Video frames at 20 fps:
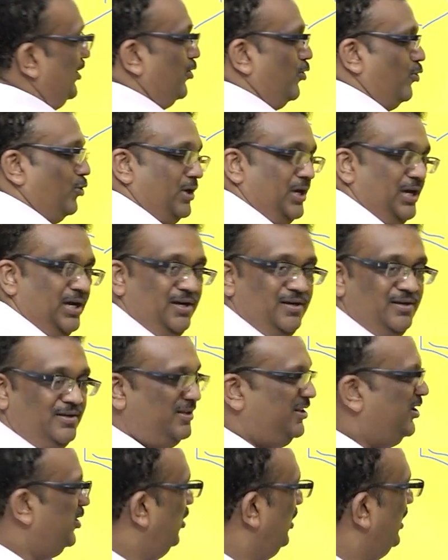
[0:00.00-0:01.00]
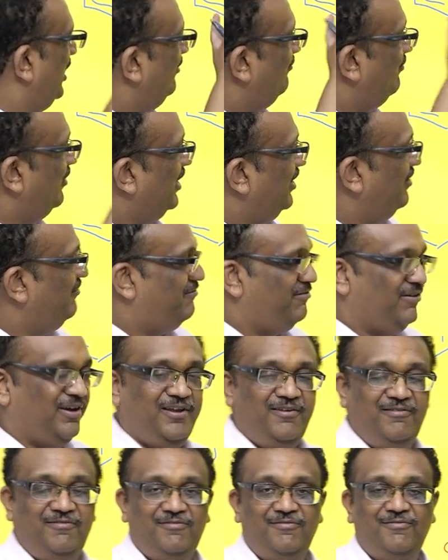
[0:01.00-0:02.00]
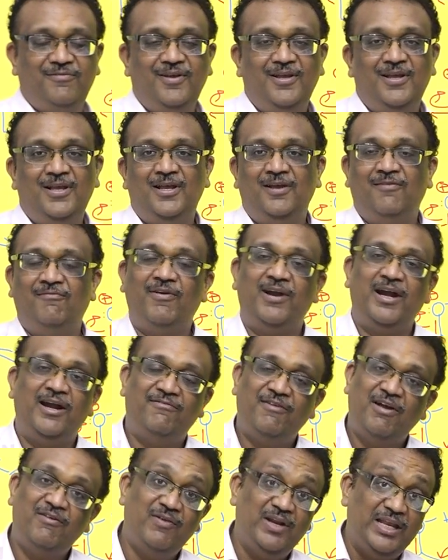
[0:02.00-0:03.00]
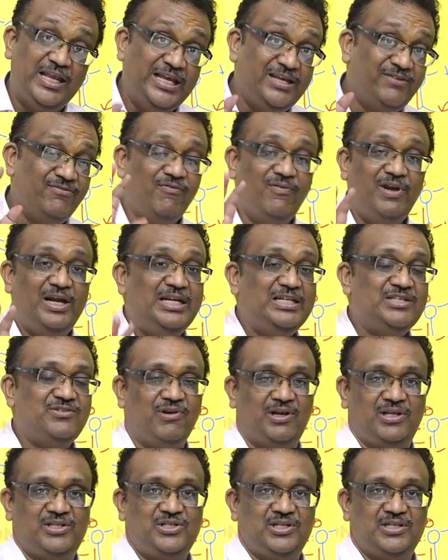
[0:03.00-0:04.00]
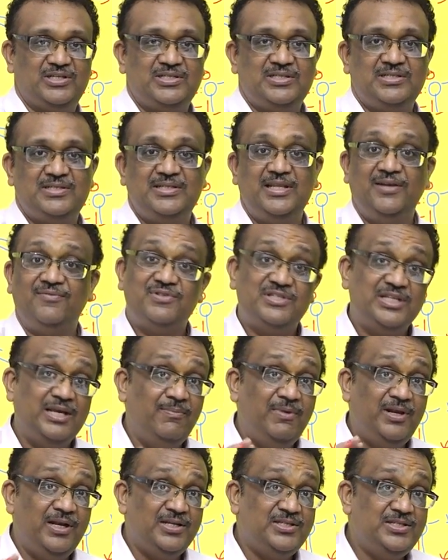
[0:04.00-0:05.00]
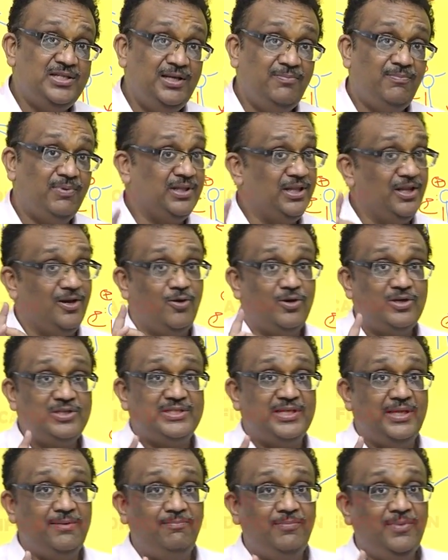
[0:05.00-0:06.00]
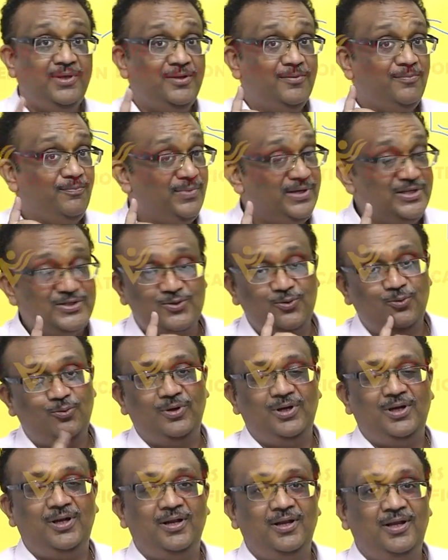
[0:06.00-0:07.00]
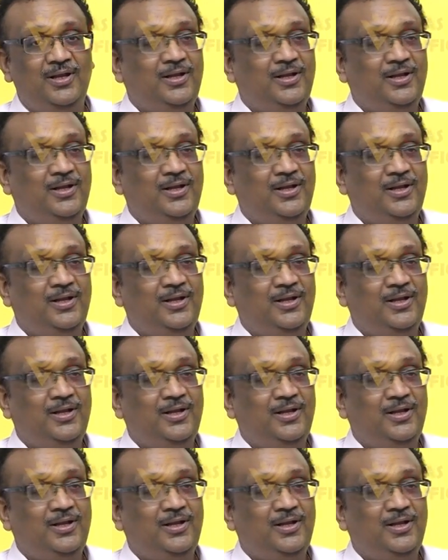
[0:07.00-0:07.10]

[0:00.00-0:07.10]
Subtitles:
you rotate, you will get 1 and 5. 1 and 5 are equivalent structures. They have same energy, but they are not same. Please note.